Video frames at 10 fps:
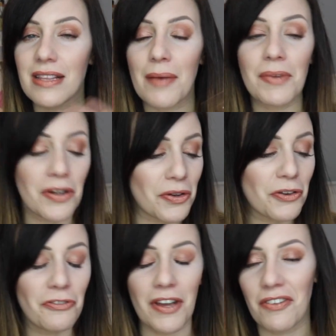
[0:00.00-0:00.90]
Let me know your
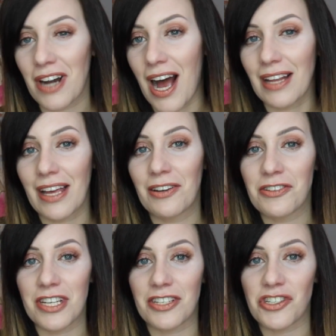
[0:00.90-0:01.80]
favorite
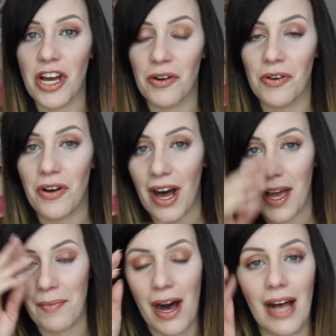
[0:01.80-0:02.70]
highlighters in general. I
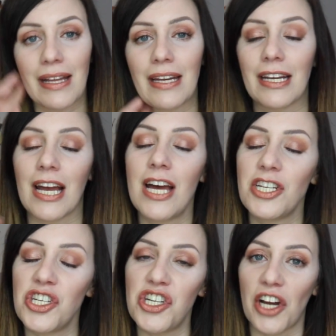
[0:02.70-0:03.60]
am a highlighting
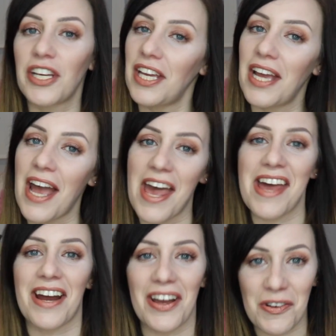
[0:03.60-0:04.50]
junkie,
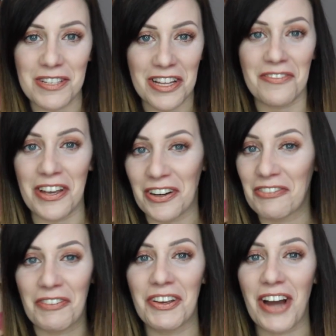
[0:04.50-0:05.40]
and I always love hearing
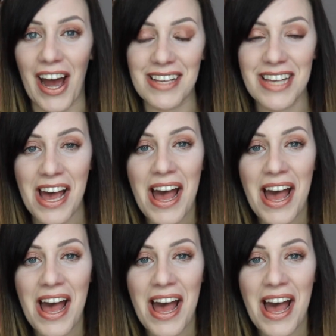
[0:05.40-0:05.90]
from you guys.